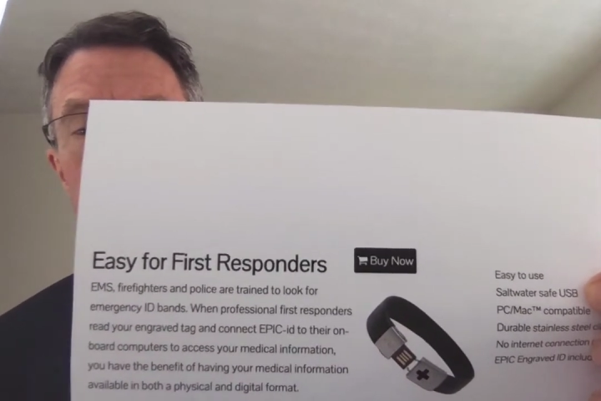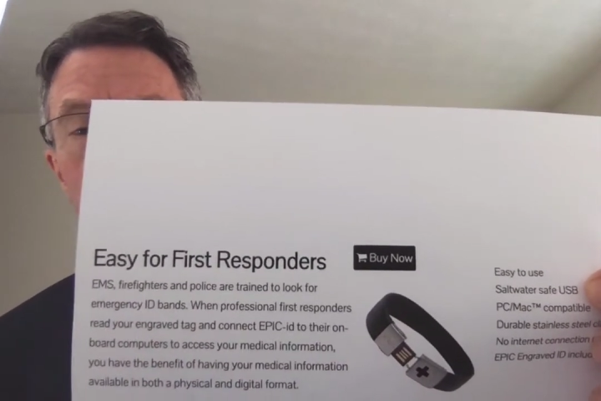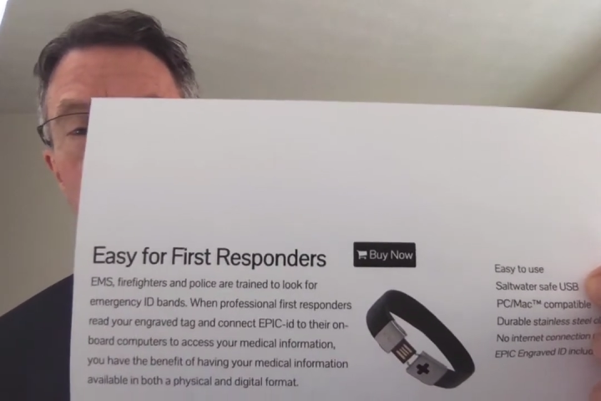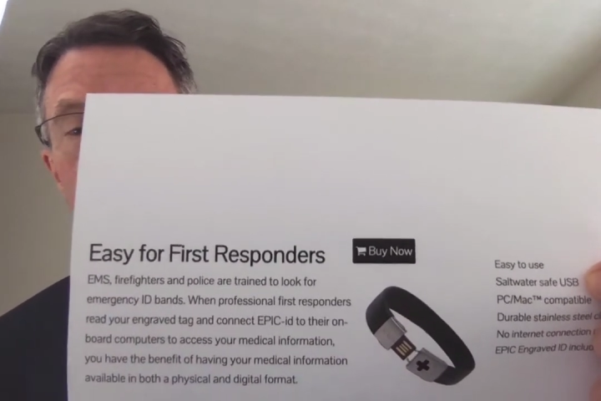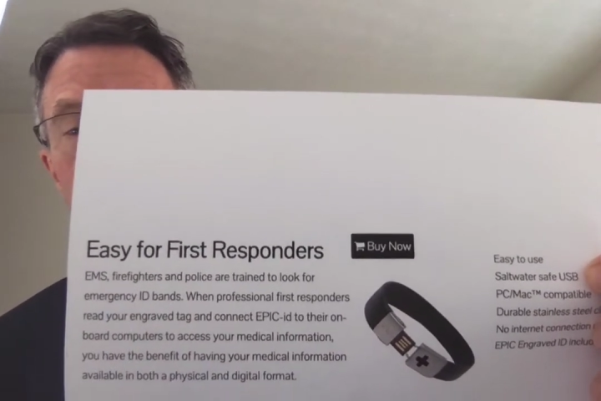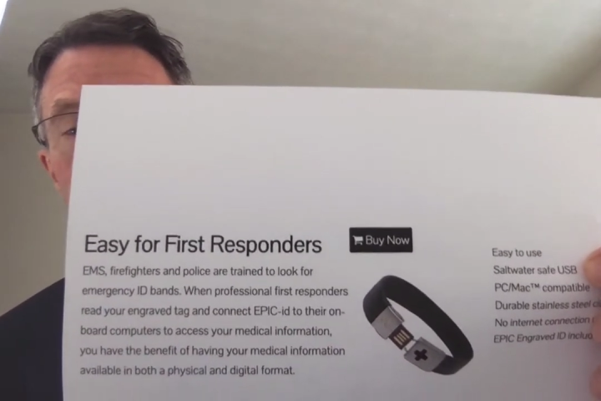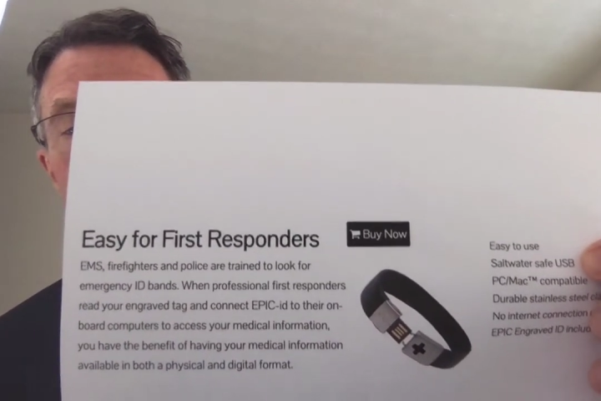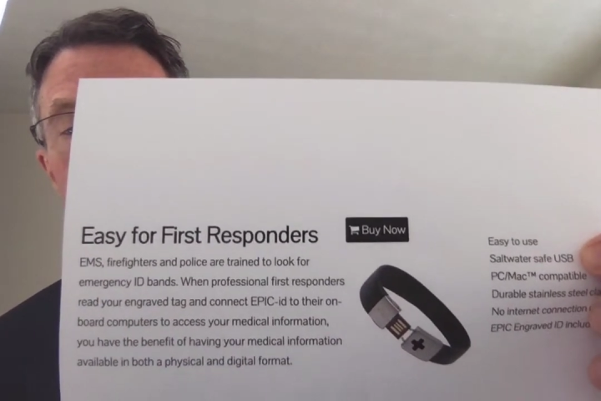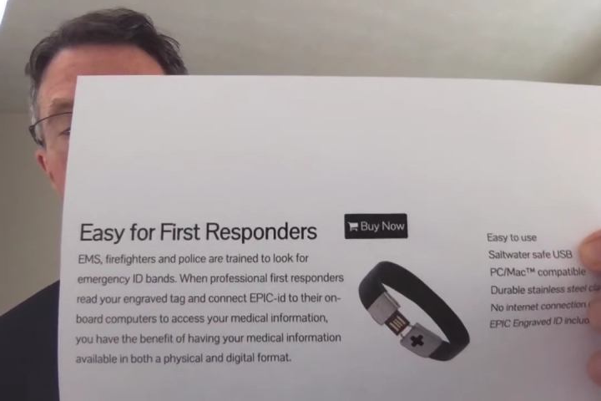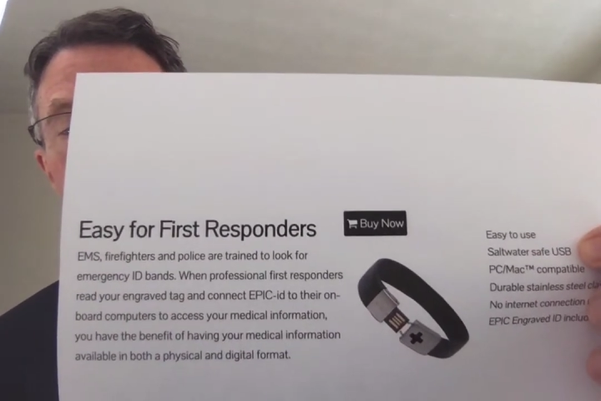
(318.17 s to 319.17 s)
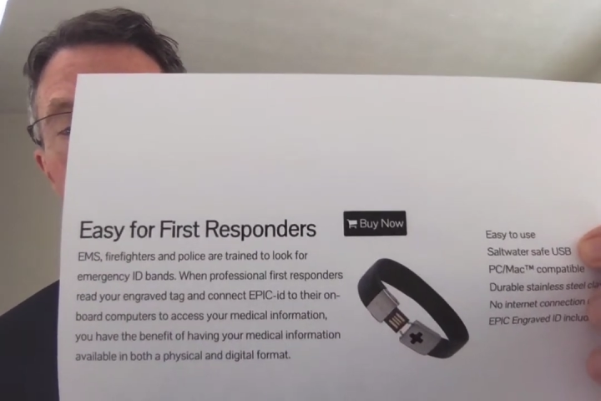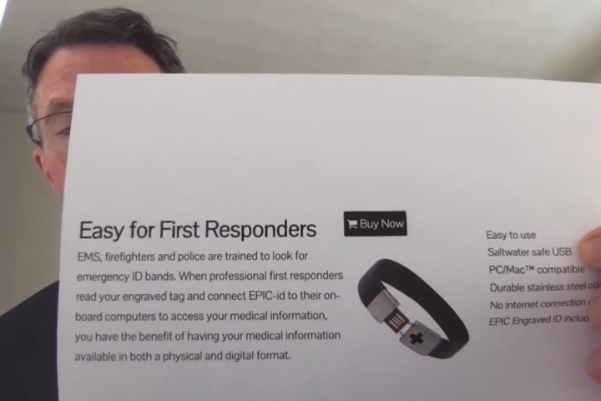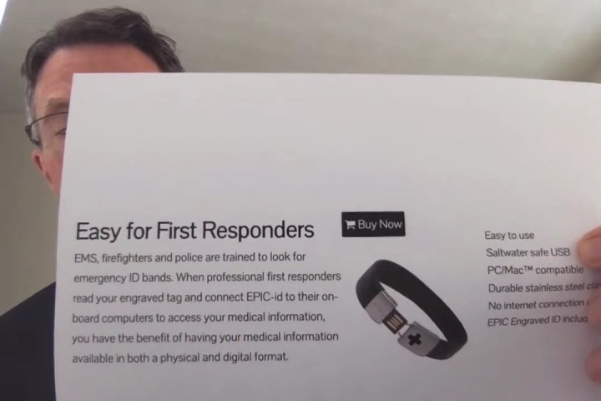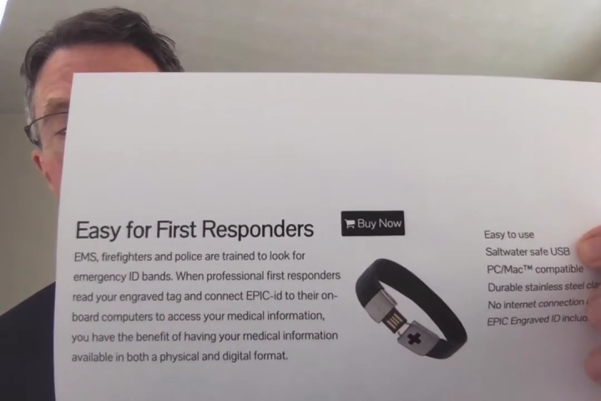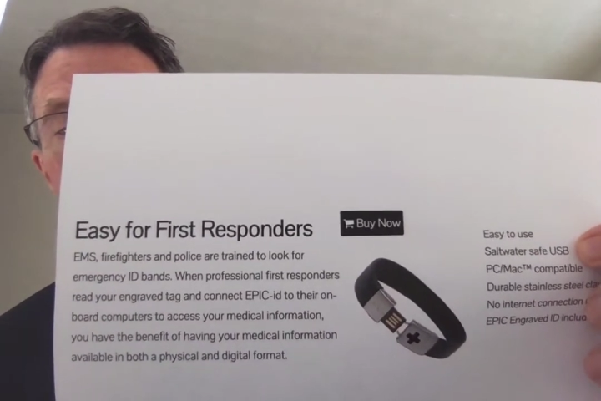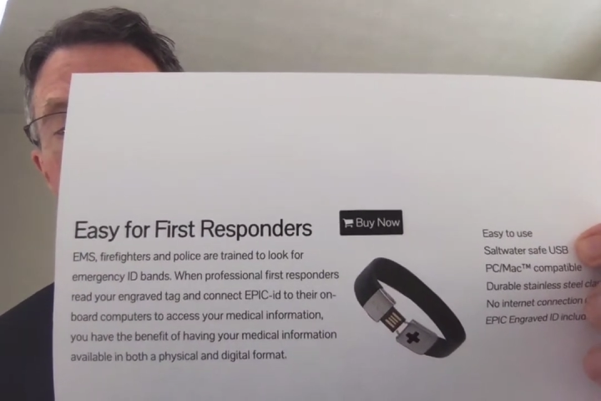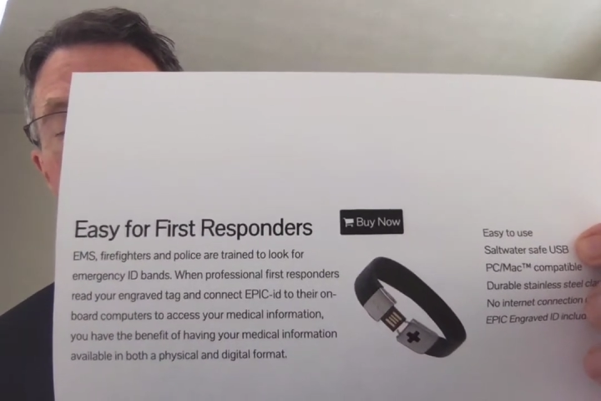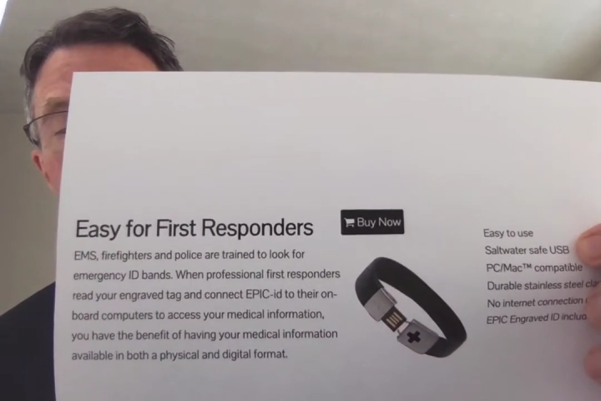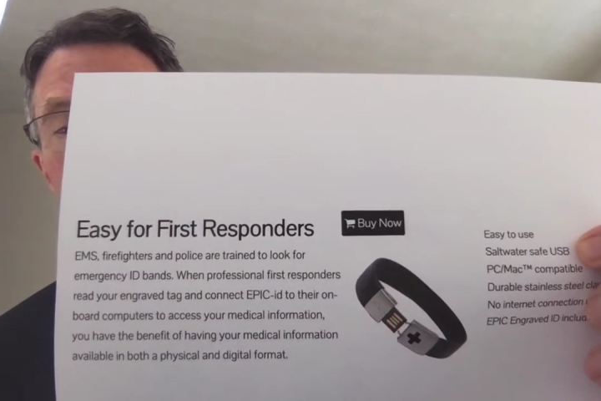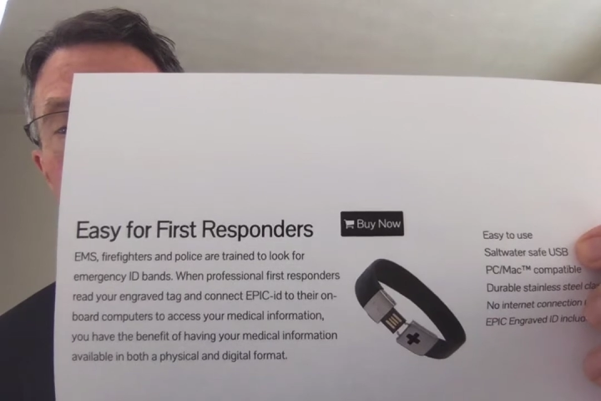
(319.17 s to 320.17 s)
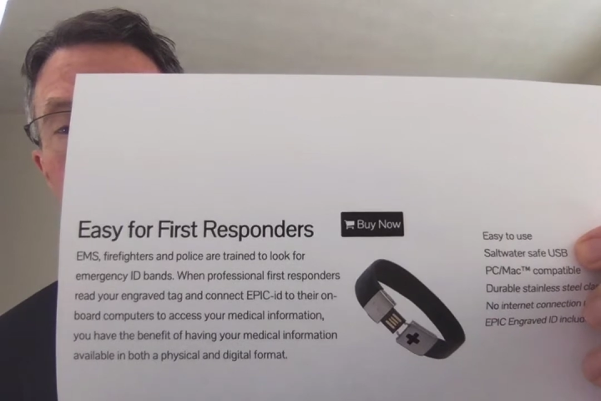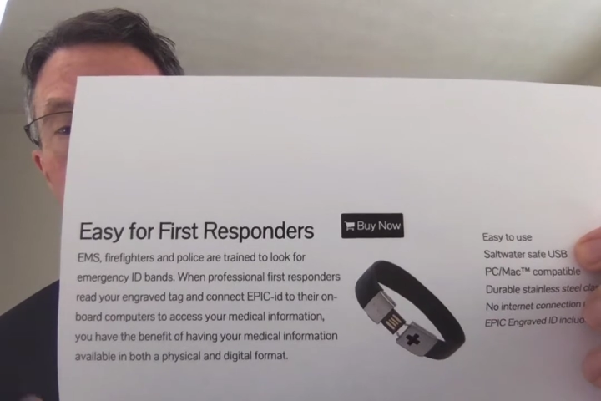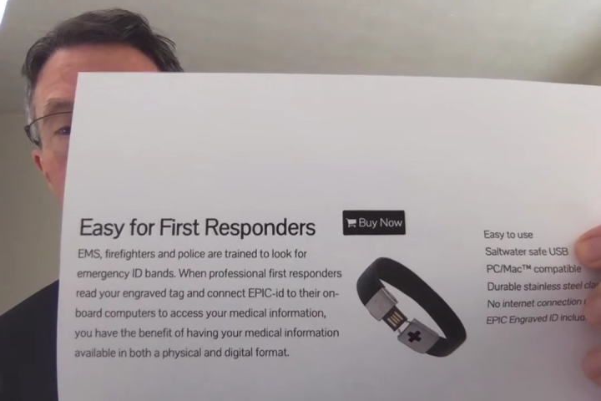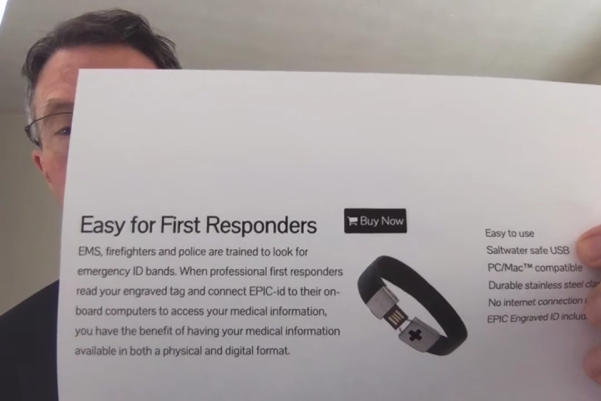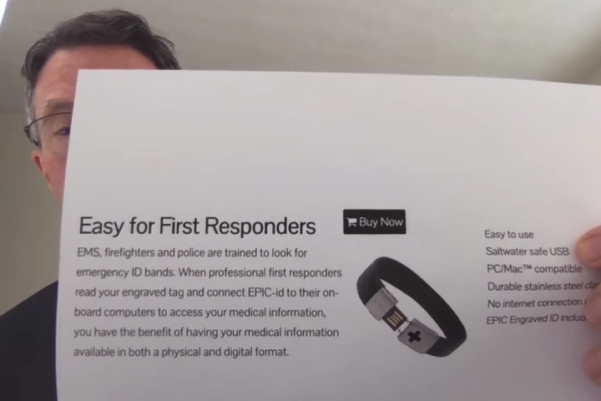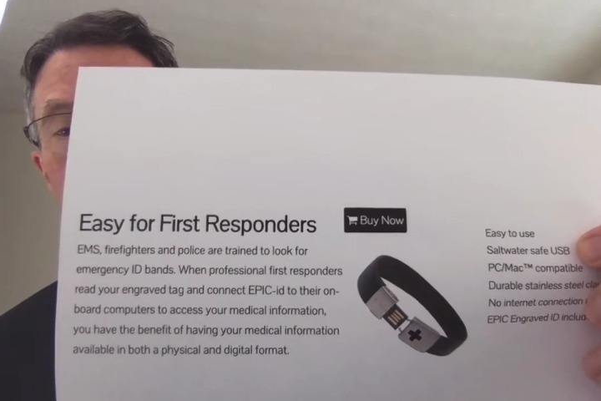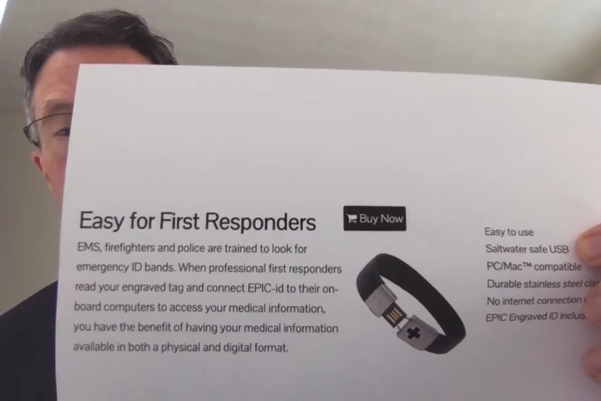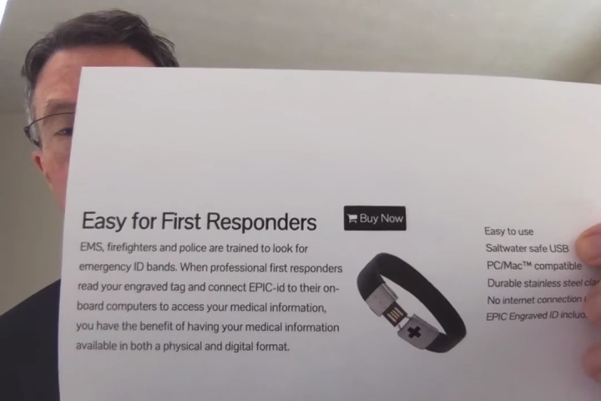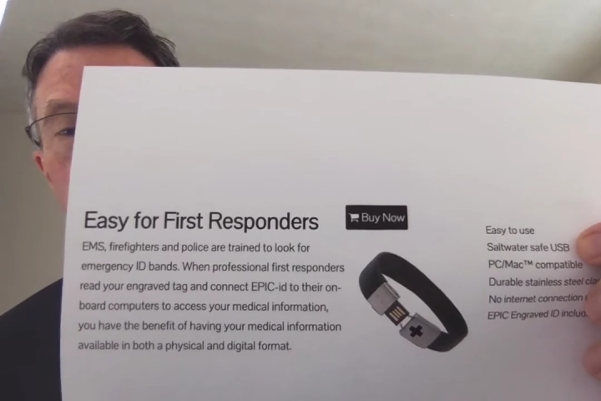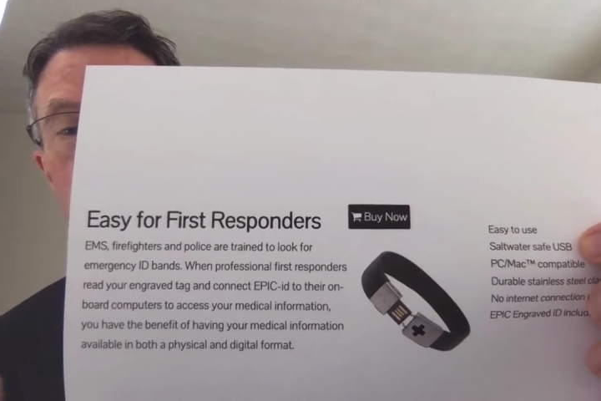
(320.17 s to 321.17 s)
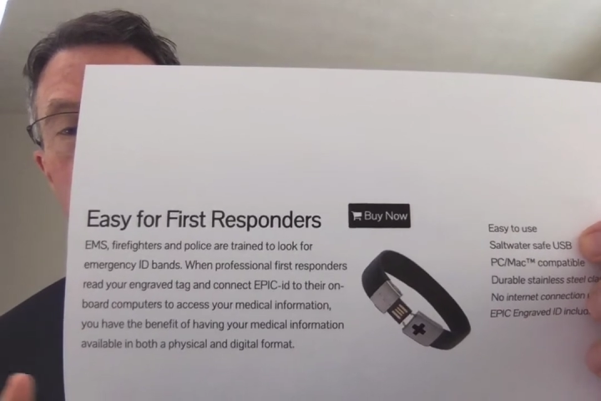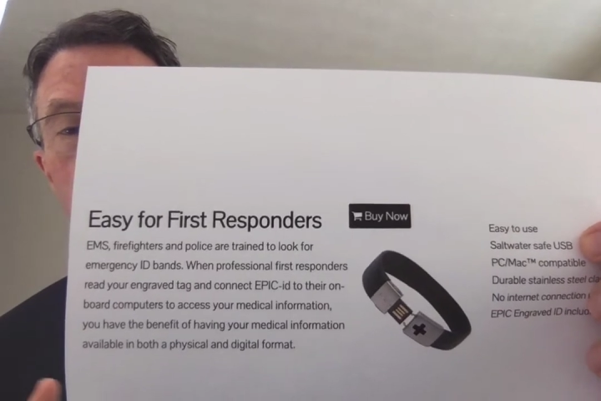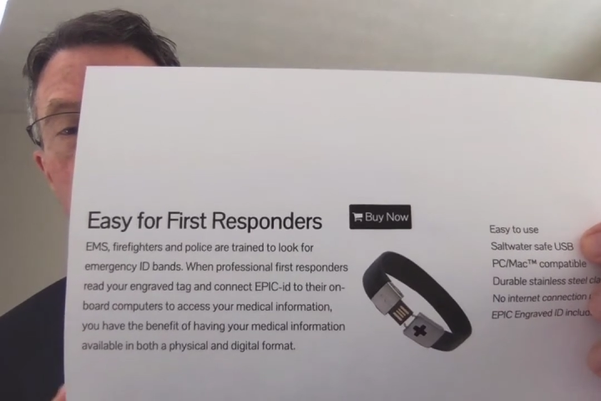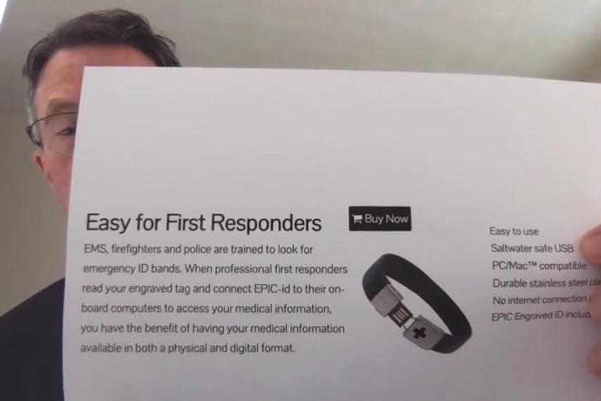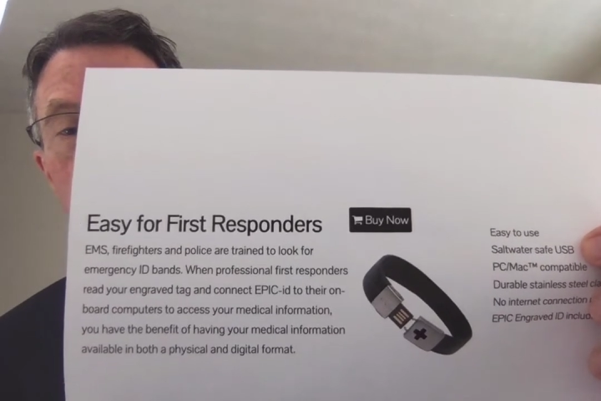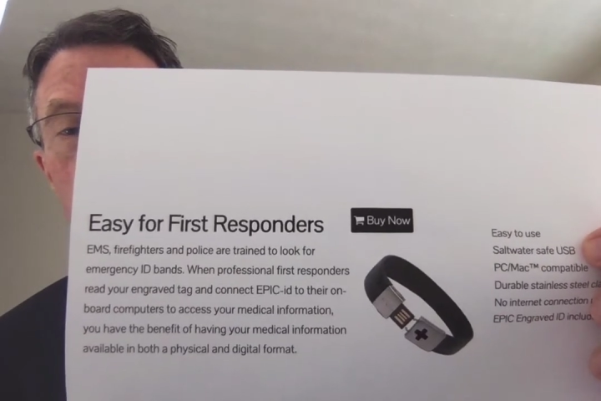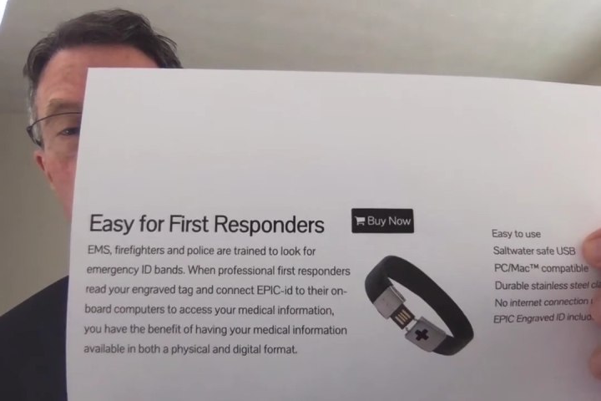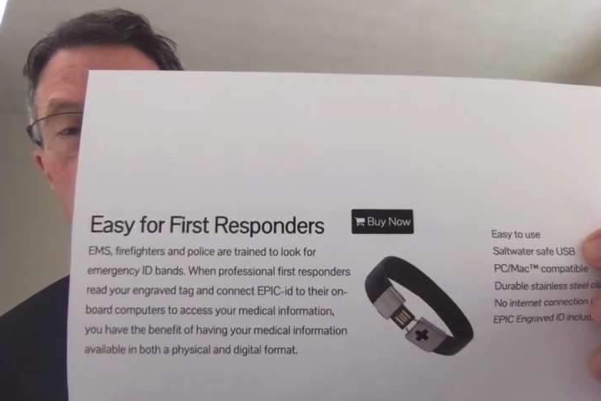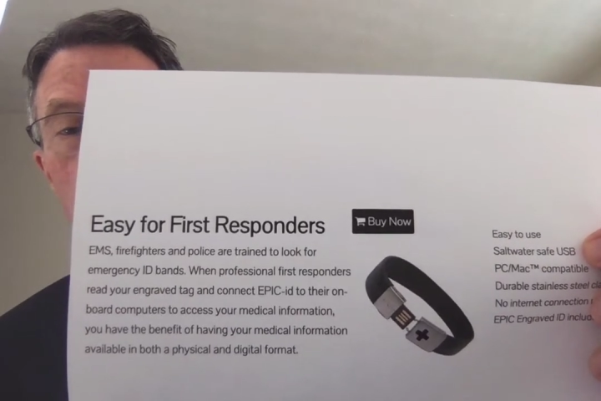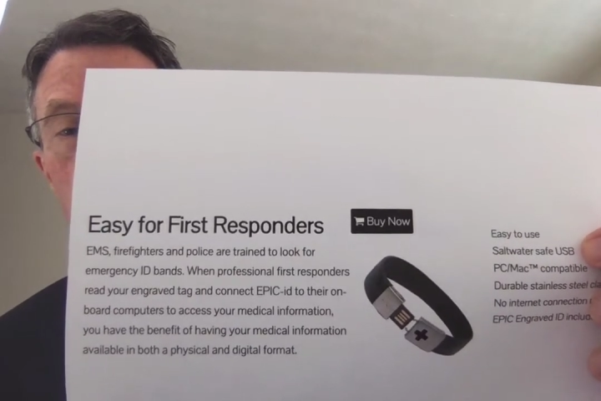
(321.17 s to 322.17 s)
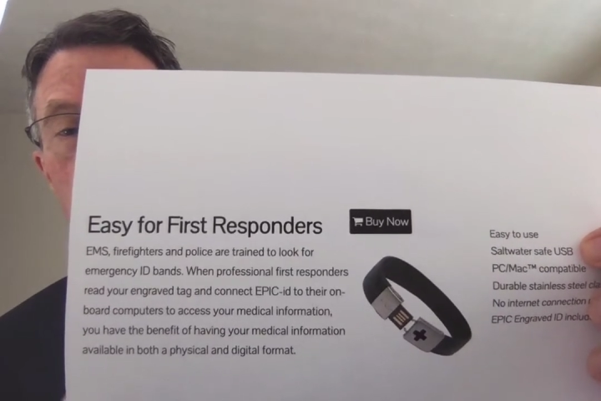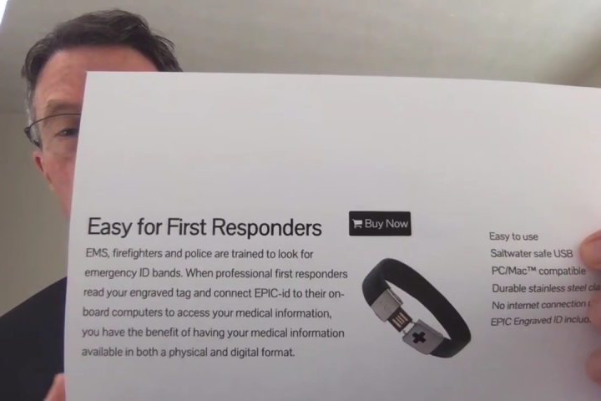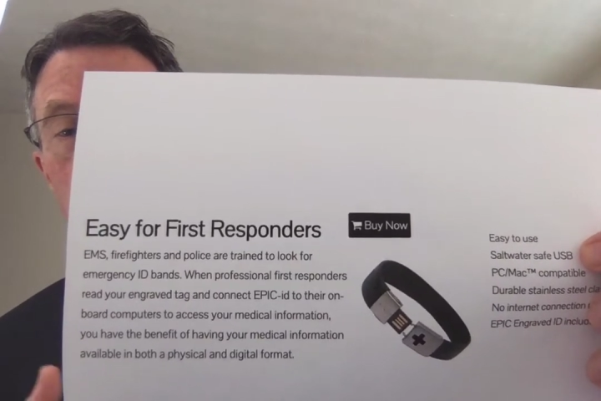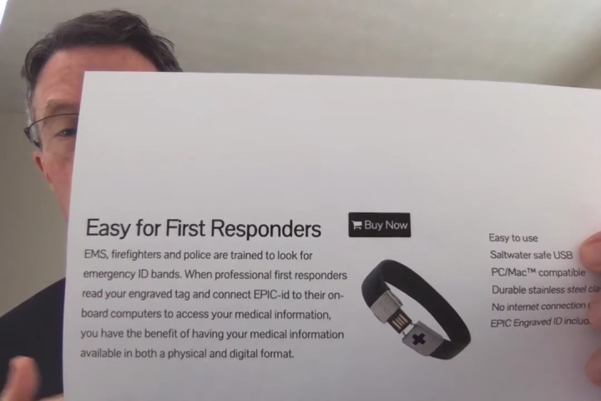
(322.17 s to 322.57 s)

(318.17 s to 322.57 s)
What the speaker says: (no speaker visible)